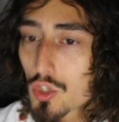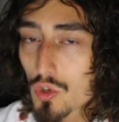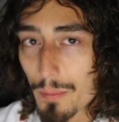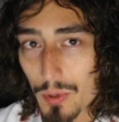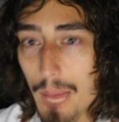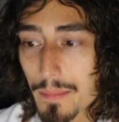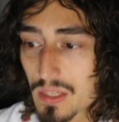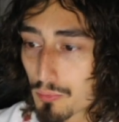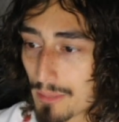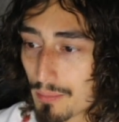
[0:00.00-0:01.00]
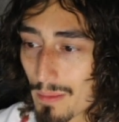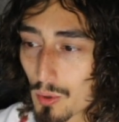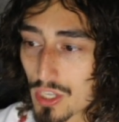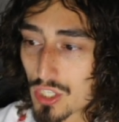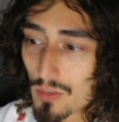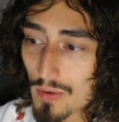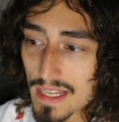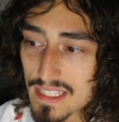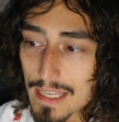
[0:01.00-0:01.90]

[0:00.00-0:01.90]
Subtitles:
Triple copies of pre-preparation of rights,